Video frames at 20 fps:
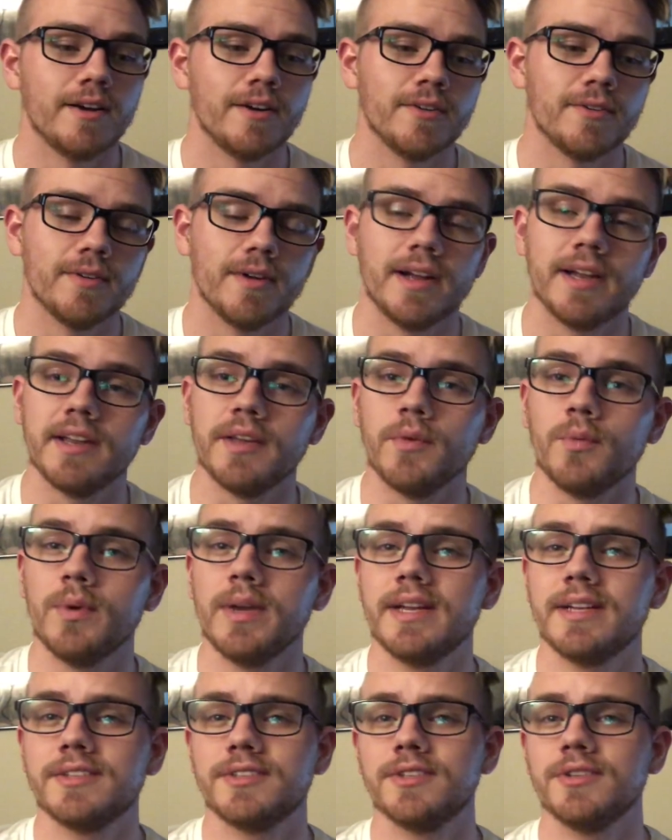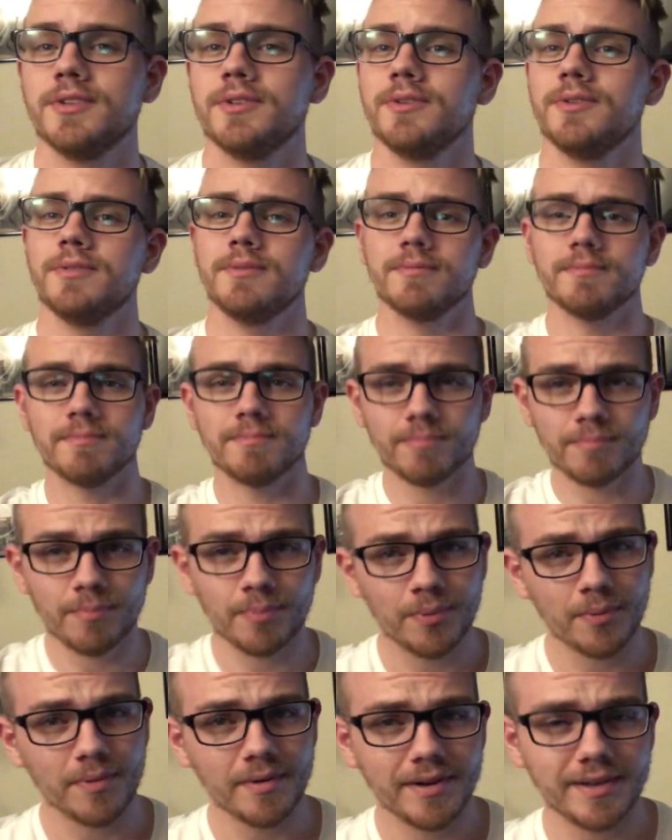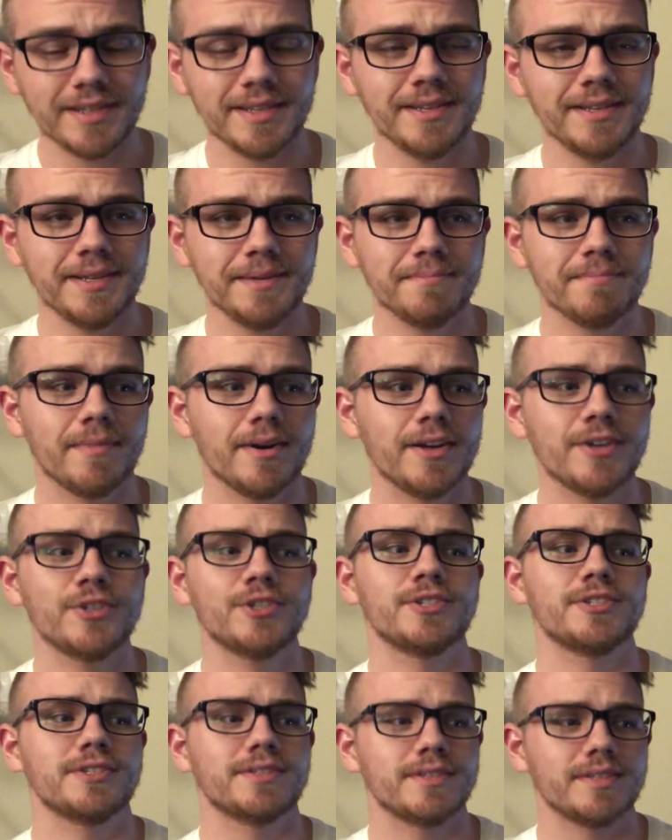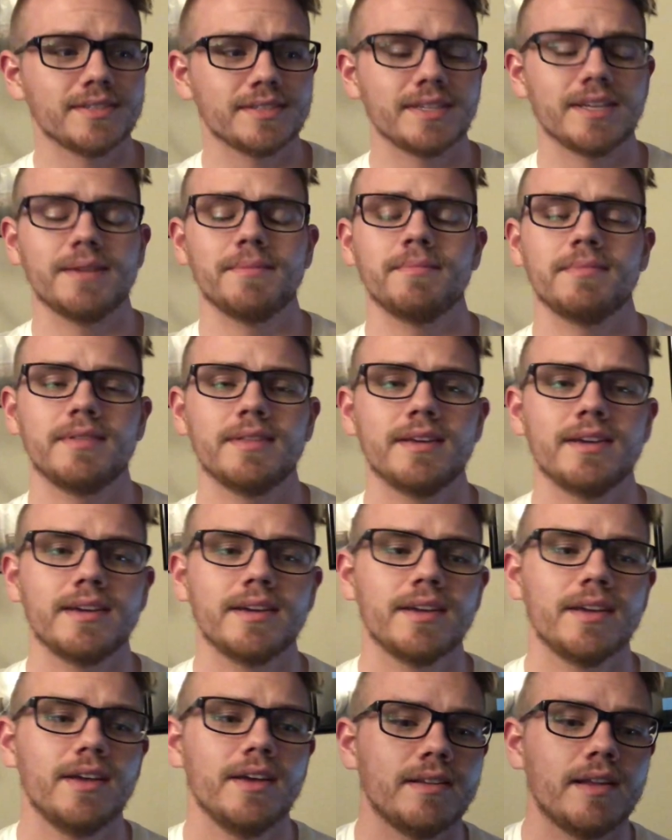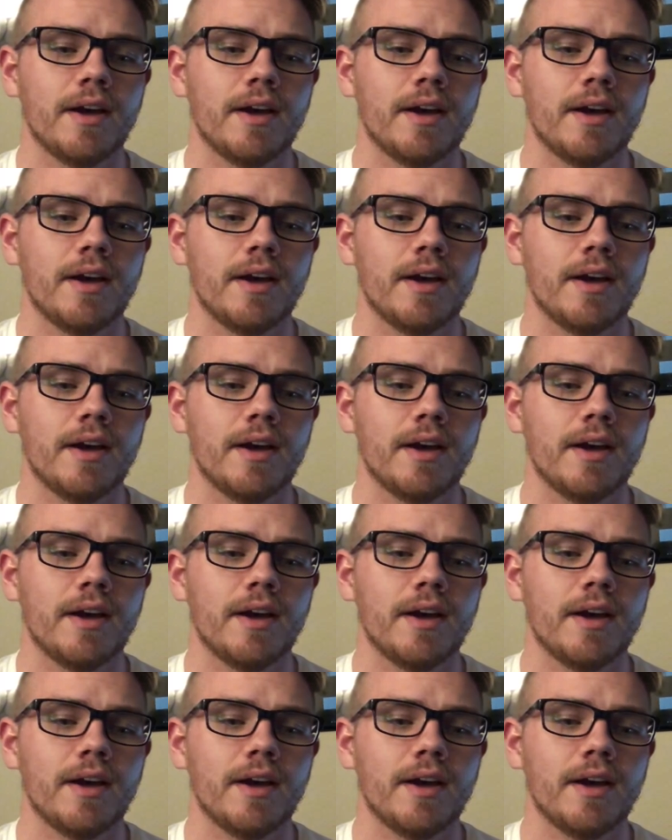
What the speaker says: Alrighty, week 2, pretty much the same thing.